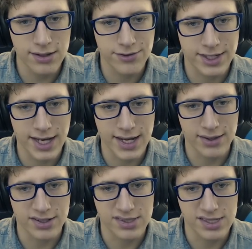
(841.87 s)
of
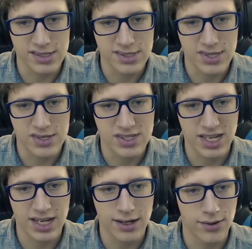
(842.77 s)
galaxies, this
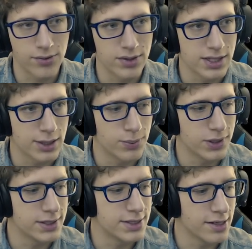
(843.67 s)
can't really be
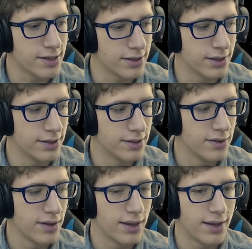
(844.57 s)
done.
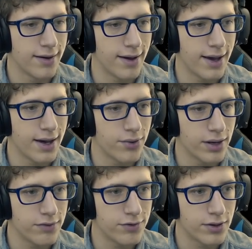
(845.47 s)

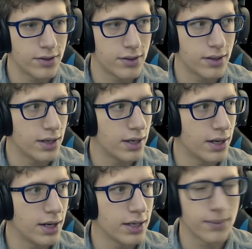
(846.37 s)
However,
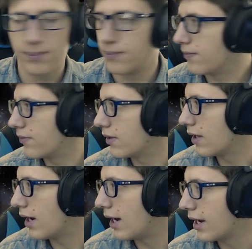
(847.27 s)
I'm
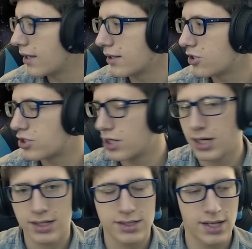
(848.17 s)
highly
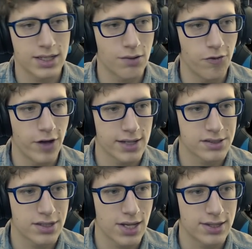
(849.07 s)
shocked at the
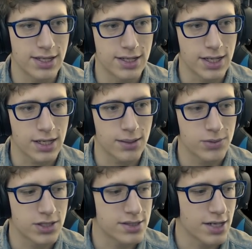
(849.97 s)
fact that the game
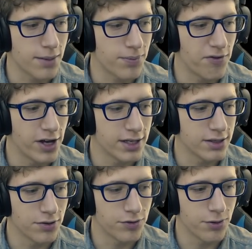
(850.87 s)
does not prevent
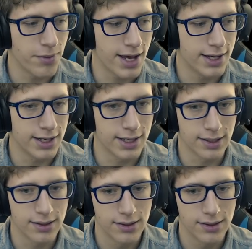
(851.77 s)
you from adding